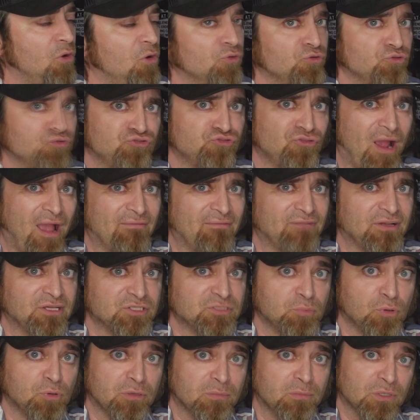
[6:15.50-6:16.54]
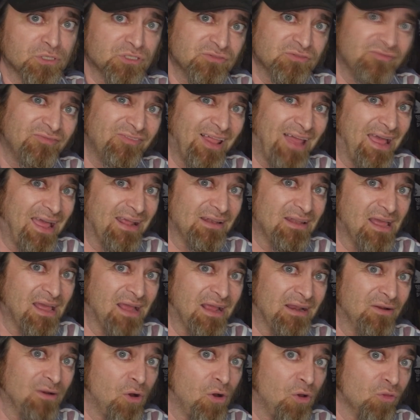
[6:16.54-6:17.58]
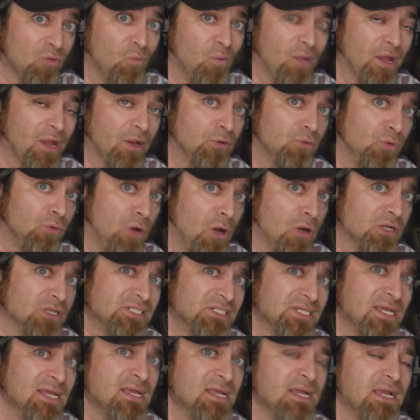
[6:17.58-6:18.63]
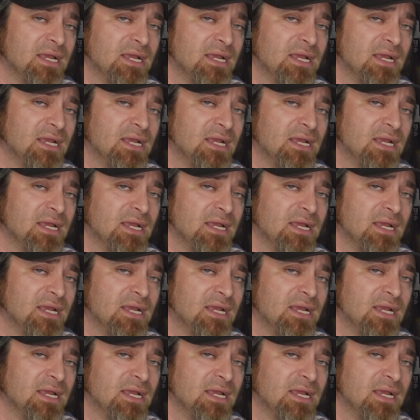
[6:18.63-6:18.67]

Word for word: all the traffic is pretty much flatlined all the way across,